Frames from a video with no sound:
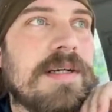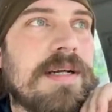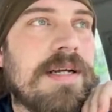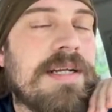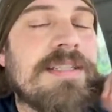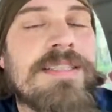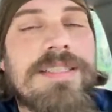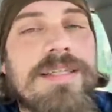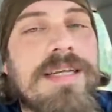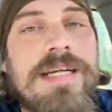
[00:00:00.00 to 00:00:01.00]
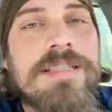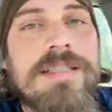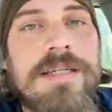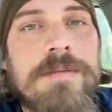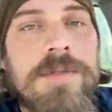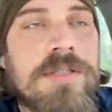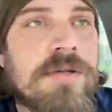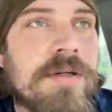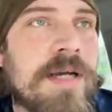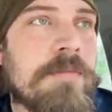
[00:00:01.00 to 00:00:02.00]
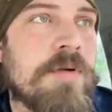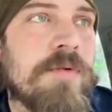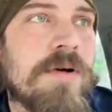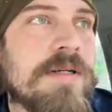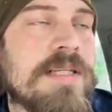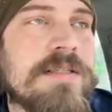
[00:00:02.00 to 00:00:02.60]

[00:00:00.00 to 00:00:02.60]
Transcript: And it still hasn't hit me, don't get me wrong.